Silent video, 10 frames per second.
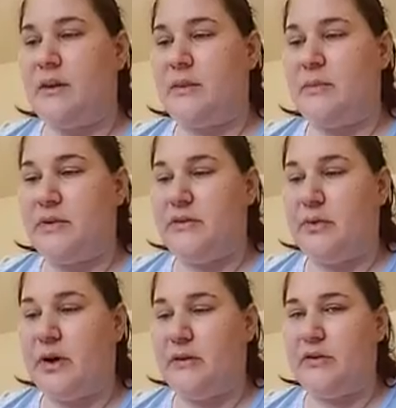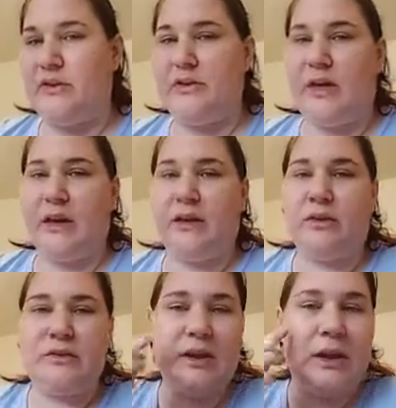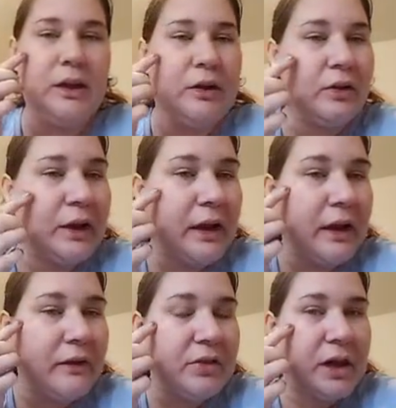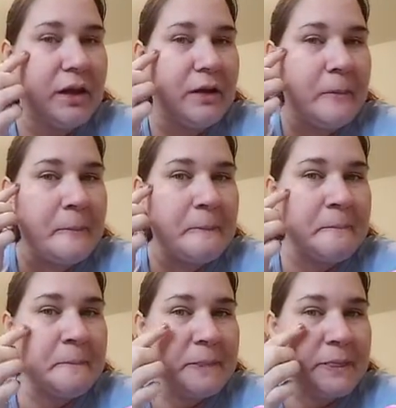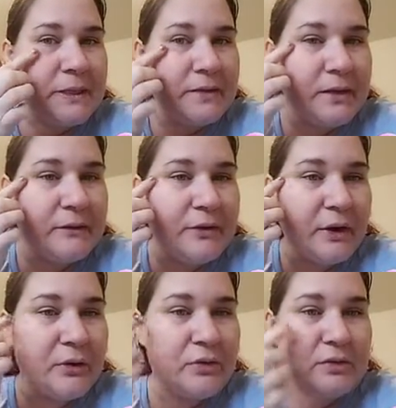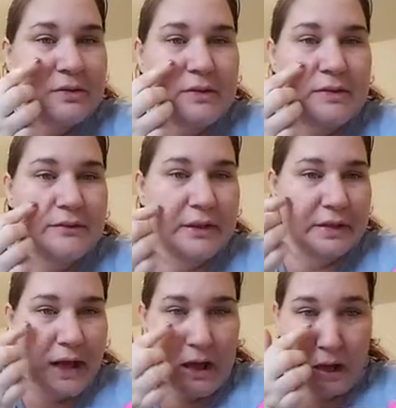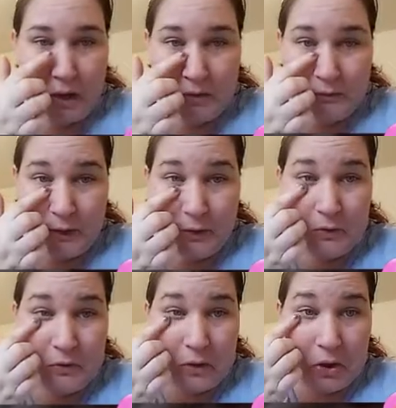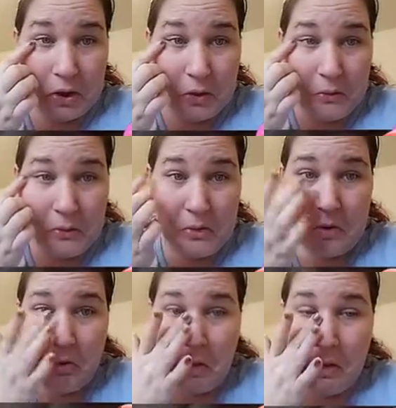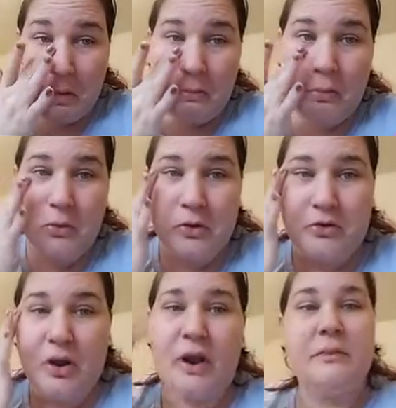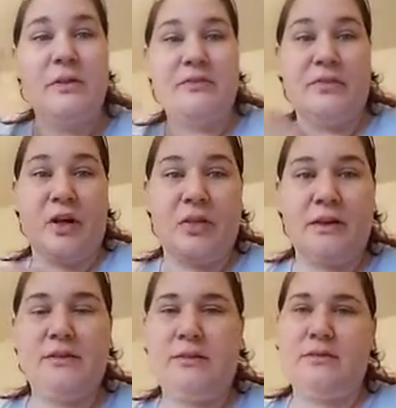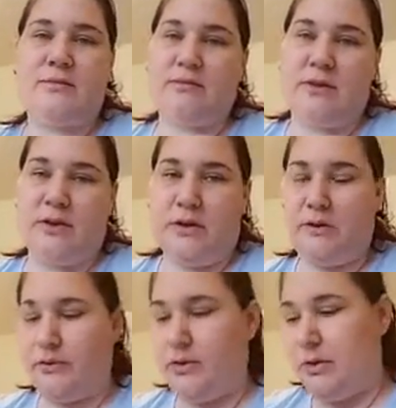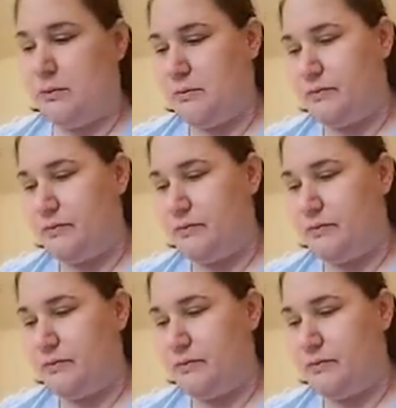not completely full coverage, and like you can see here that I have like these like freckles and stuff like that. And freckles are cute, but when you're trying to be flawless, they're not so cute.